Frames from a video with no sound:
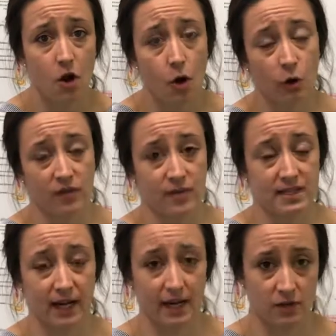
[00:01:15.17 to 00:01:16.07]
or been
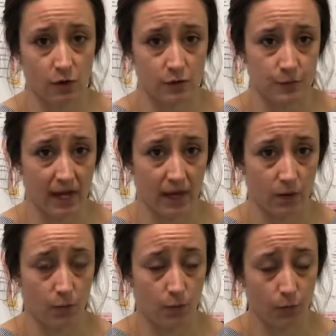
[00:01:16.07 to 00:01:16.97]
diagnosed
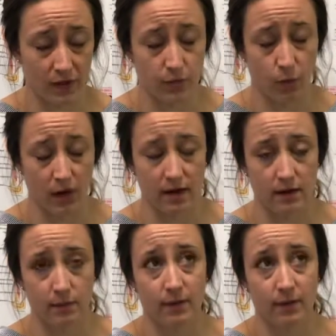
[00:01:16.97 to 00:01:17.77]
with one